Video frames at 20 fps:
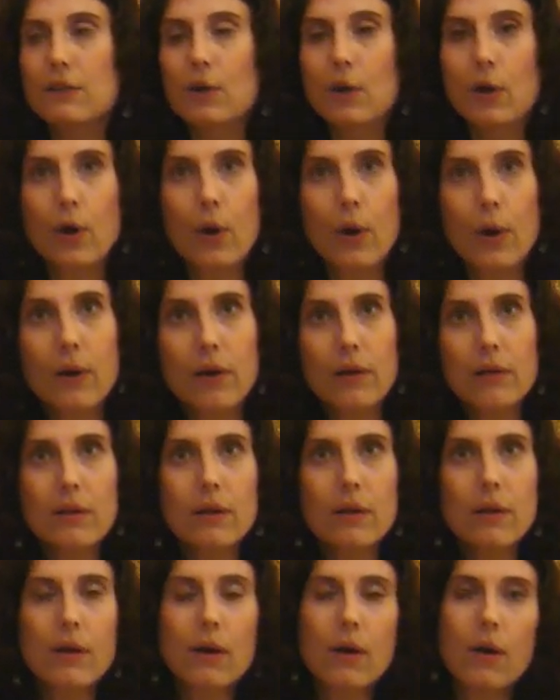The
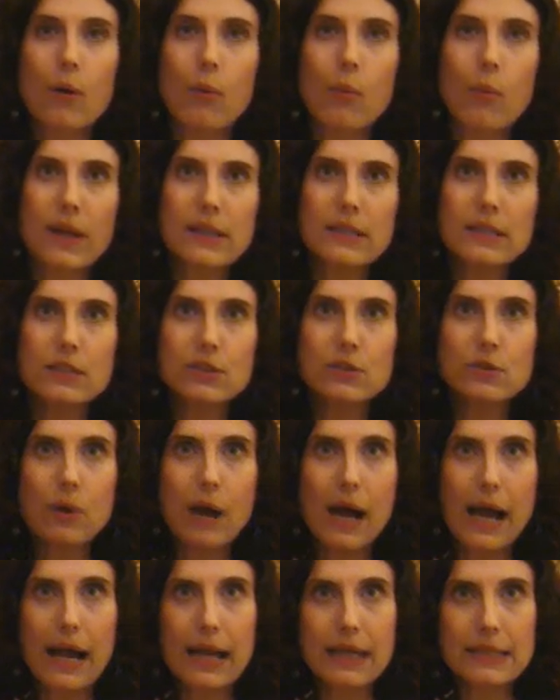girl went
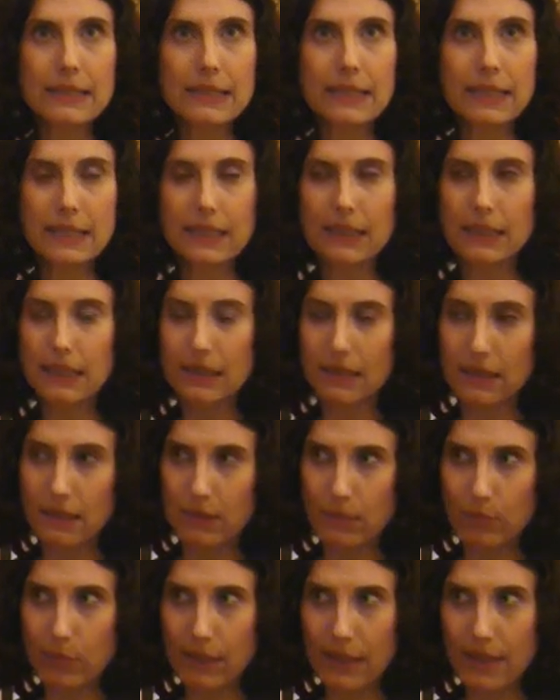into hiding
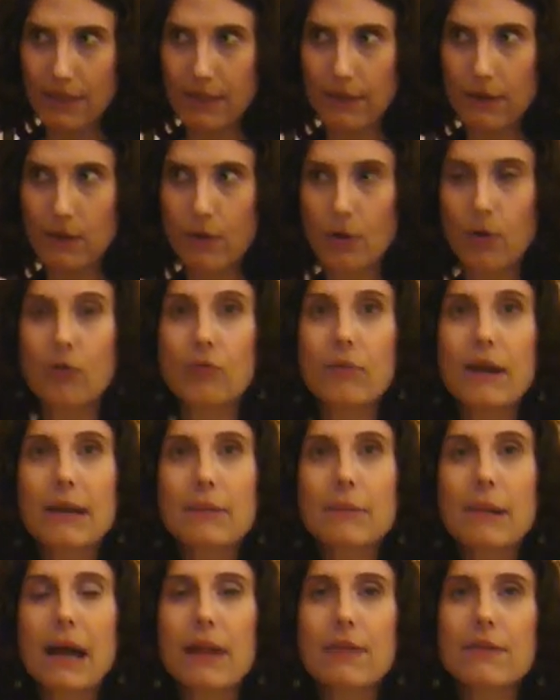with her
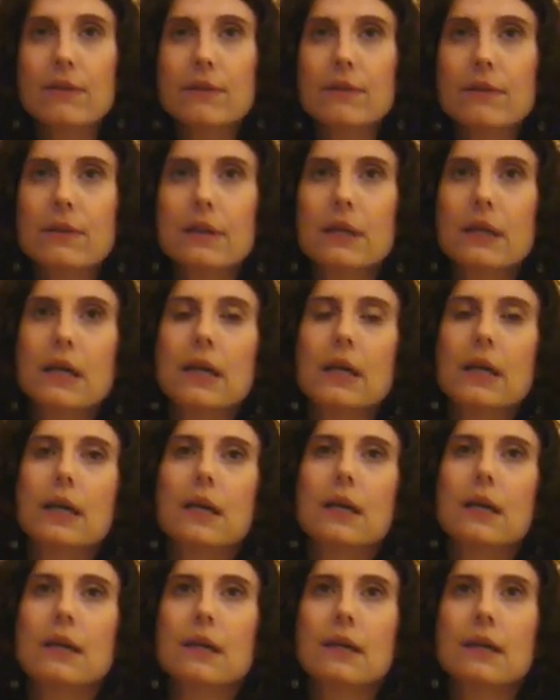grandmother
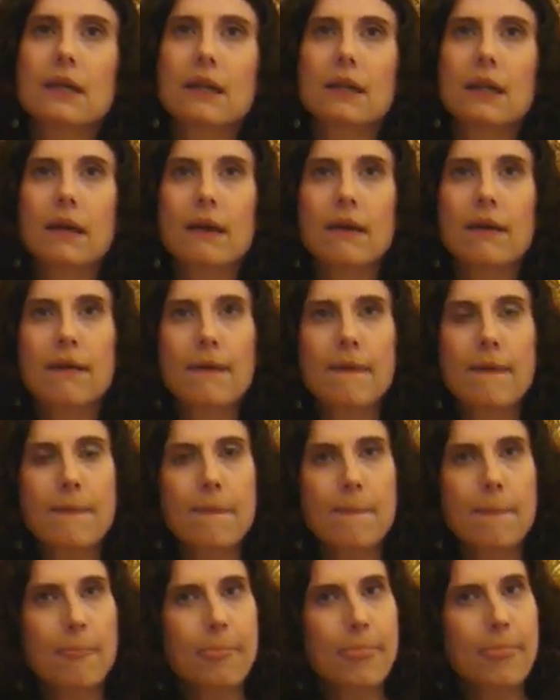in
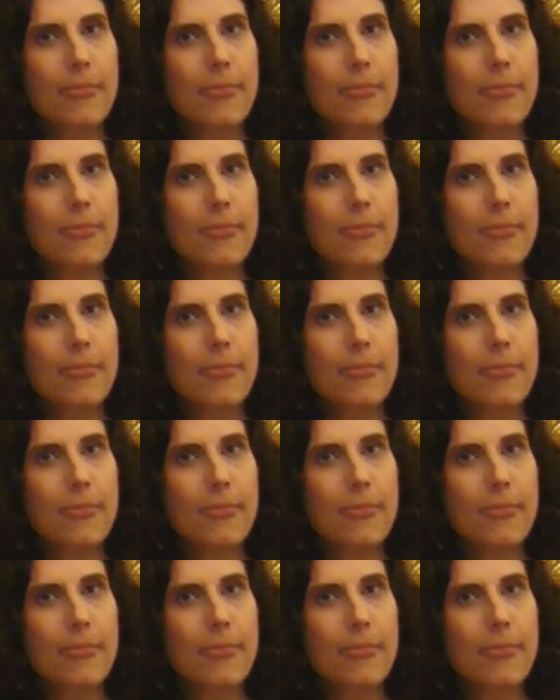a